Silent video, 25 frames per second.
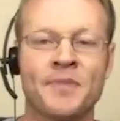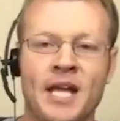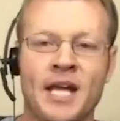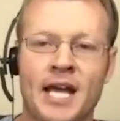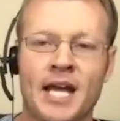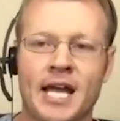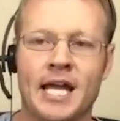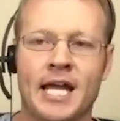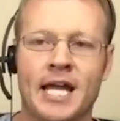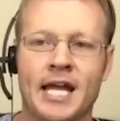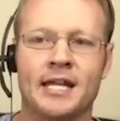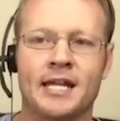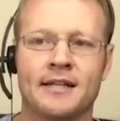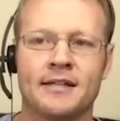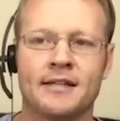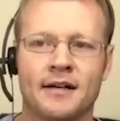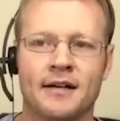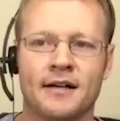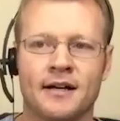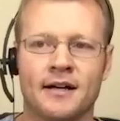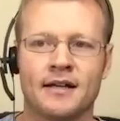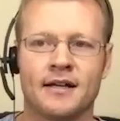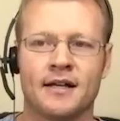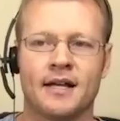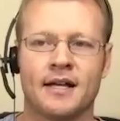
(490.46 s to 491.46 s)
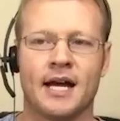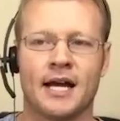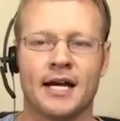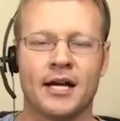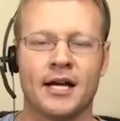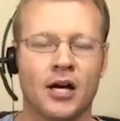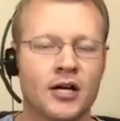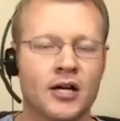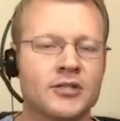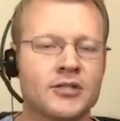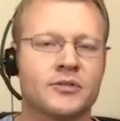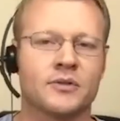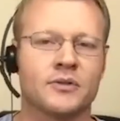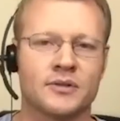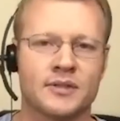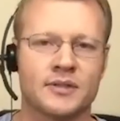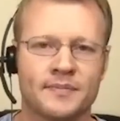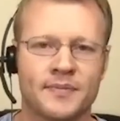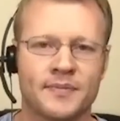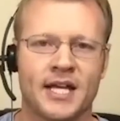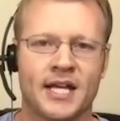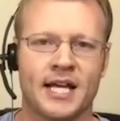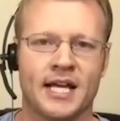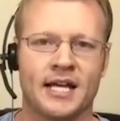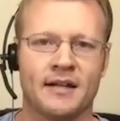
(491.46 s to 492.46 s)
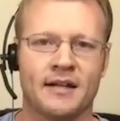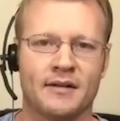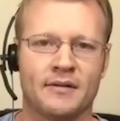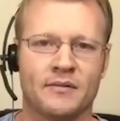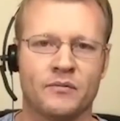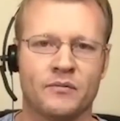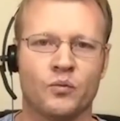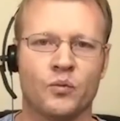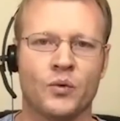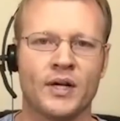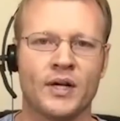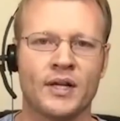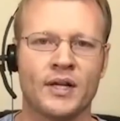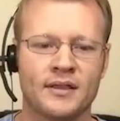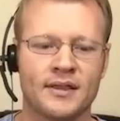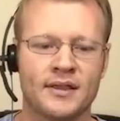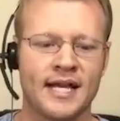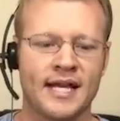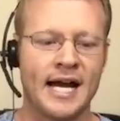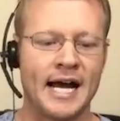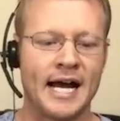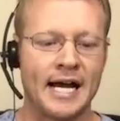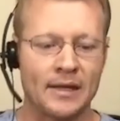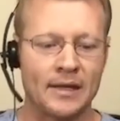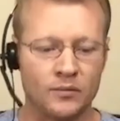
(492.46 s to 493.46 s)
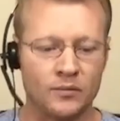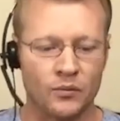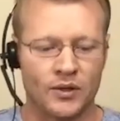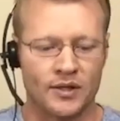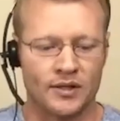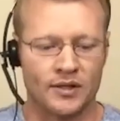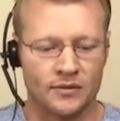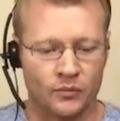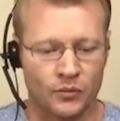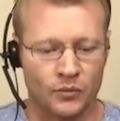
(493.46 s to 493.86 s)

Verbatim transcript: And uh, I hustled. And with that, with,